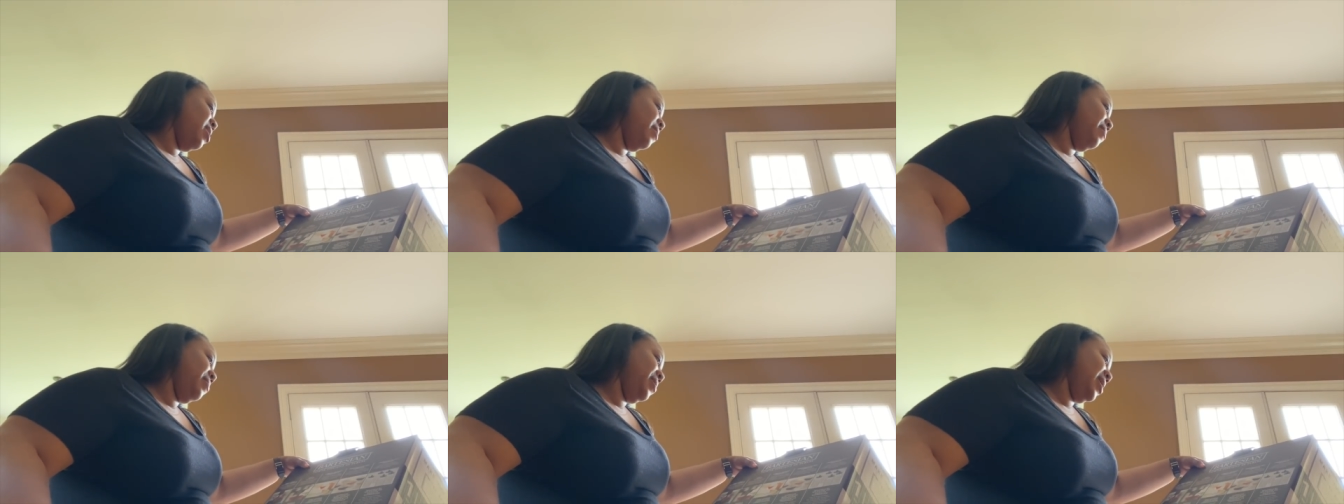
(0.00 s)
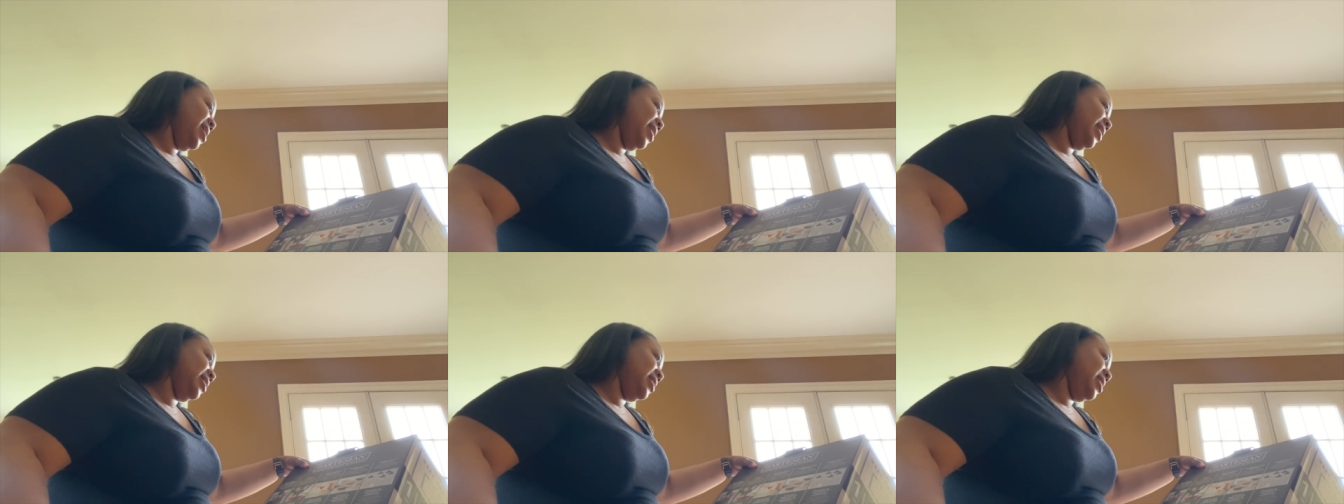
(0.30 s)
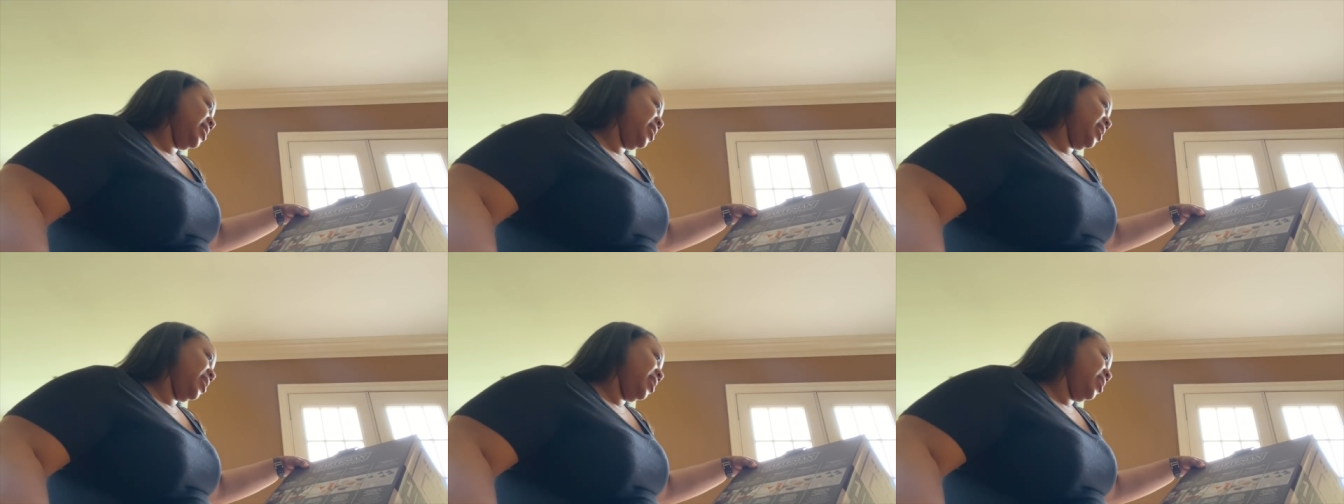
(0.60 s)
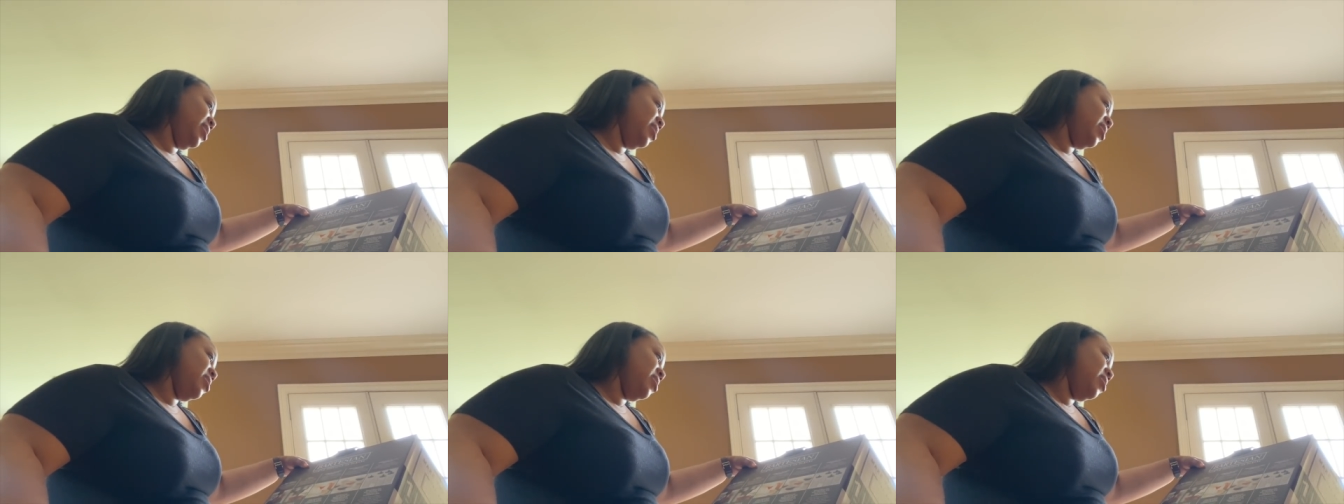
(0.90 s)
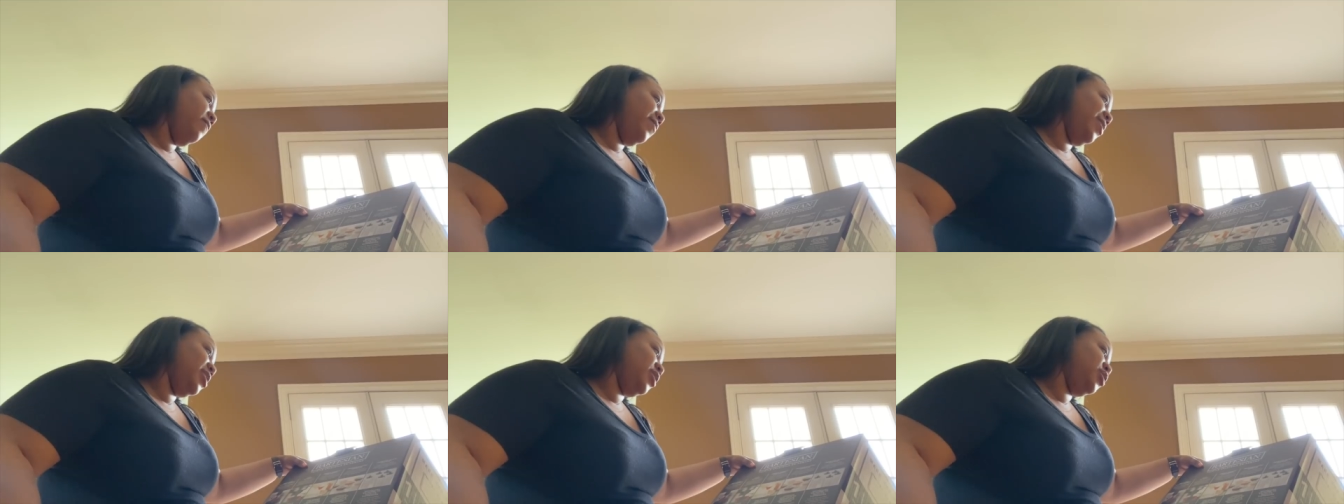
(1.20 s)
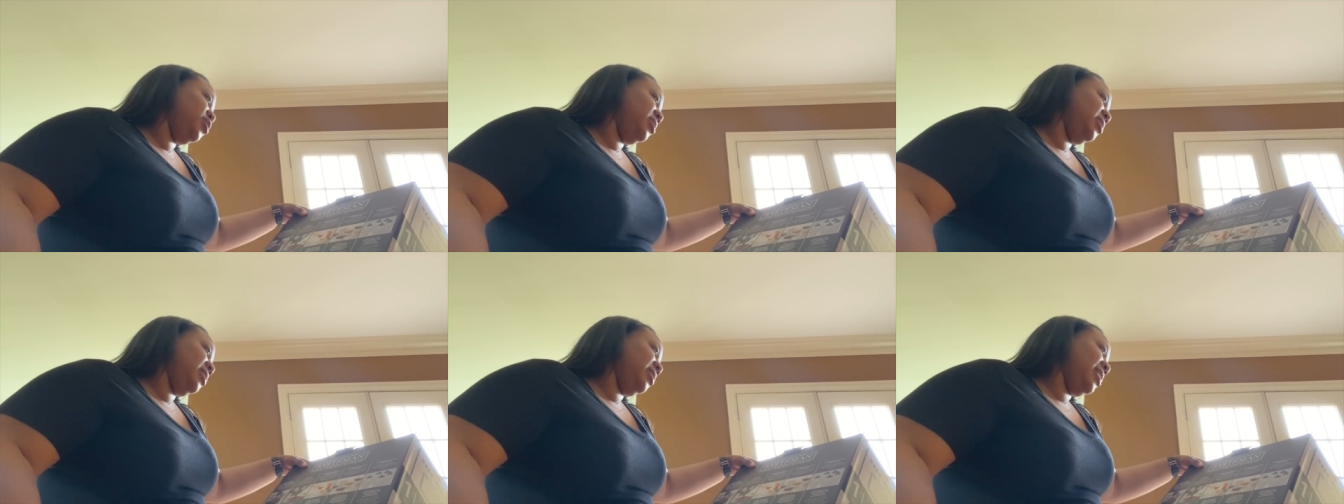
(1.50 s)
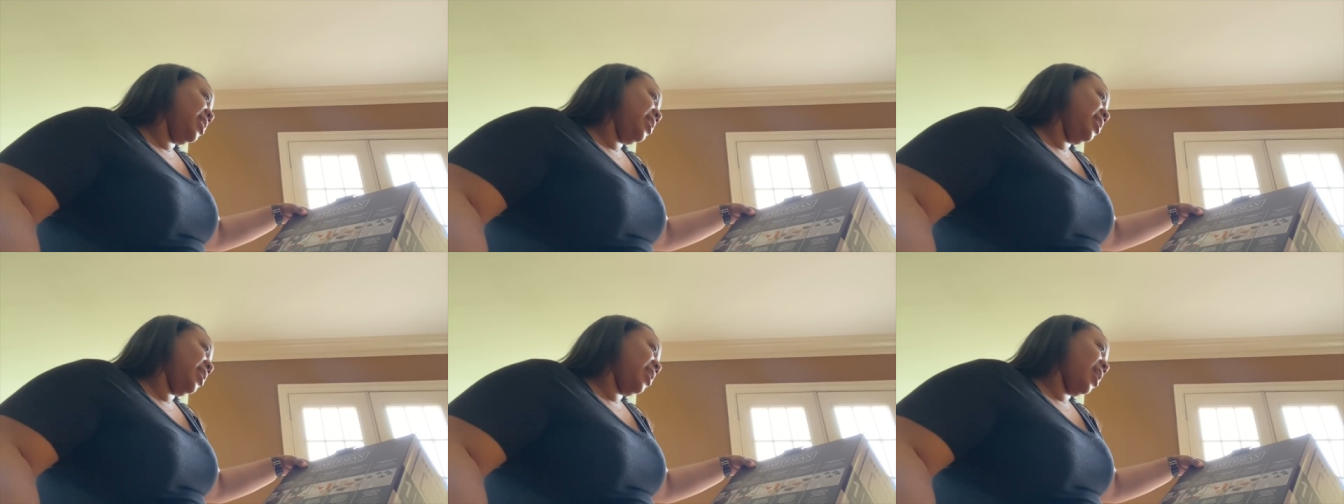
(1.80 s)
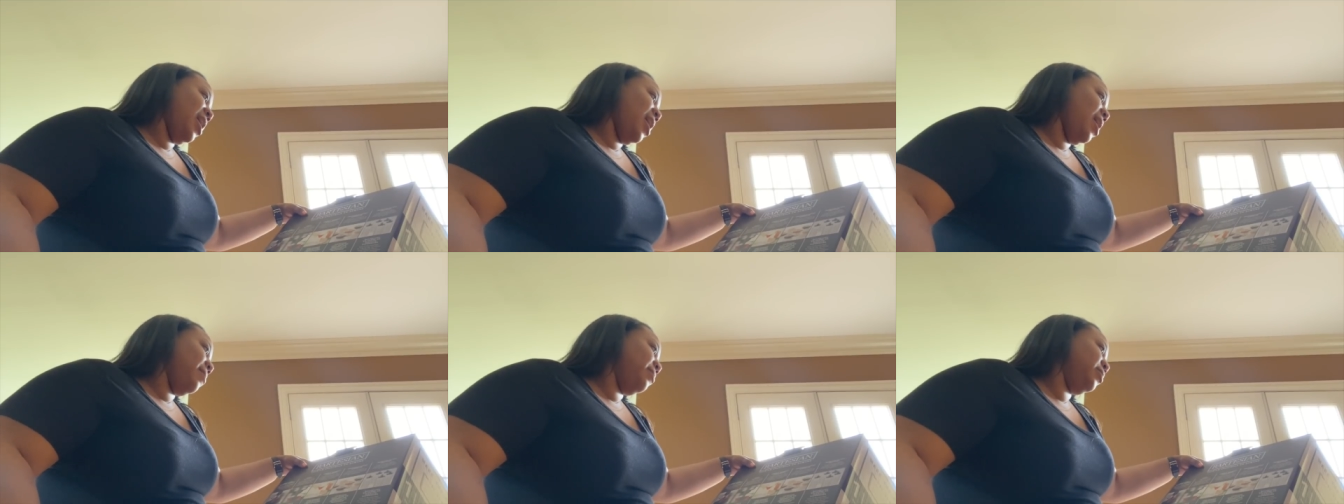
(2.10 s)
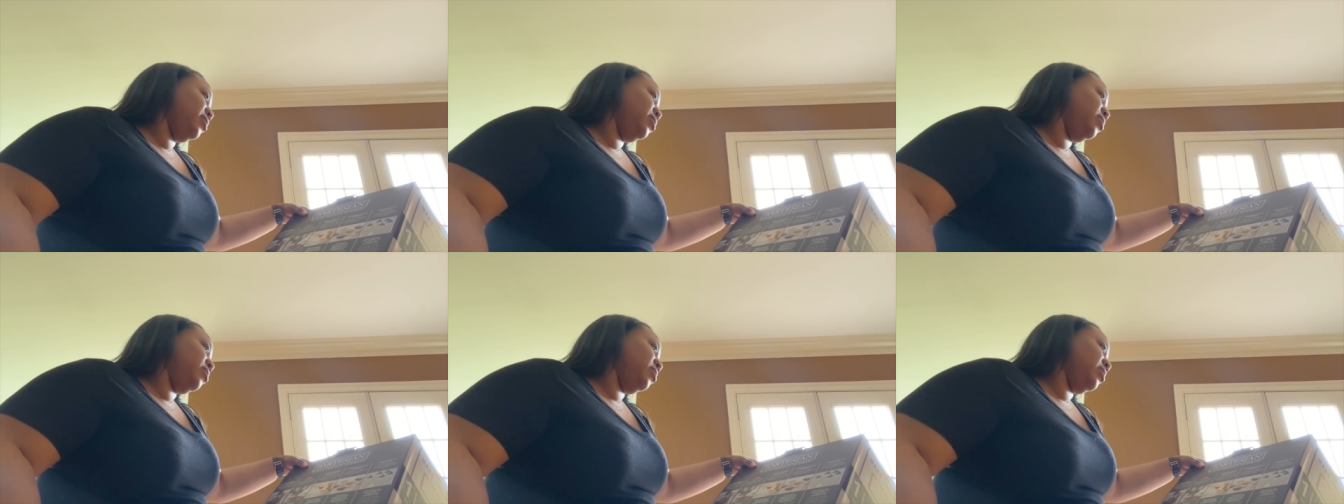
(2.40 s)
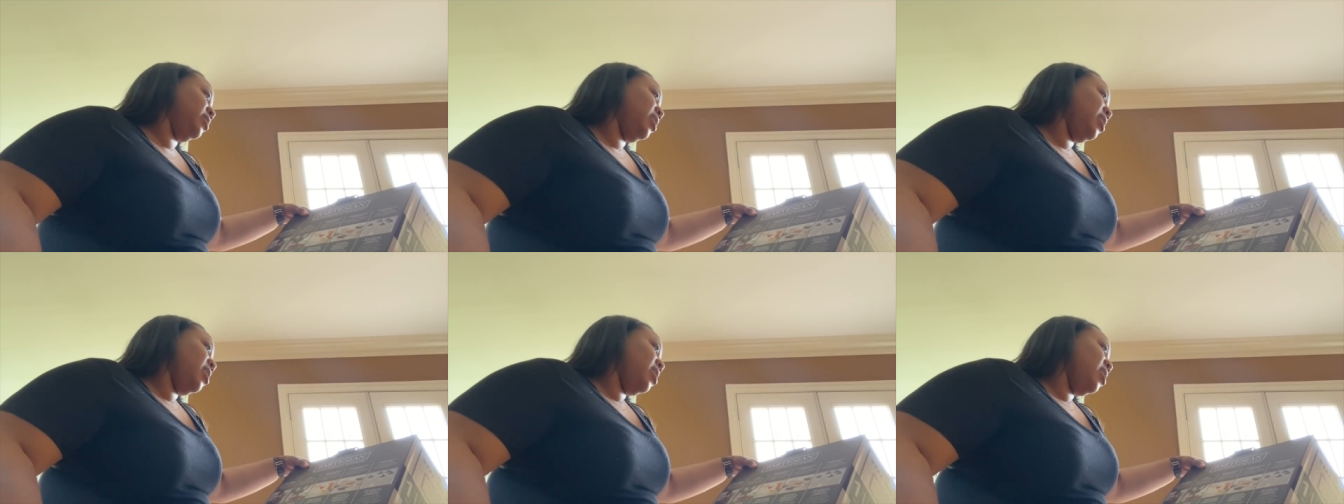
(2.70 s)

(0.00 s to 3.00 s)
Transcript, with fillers: complexity, freshness dated capsules,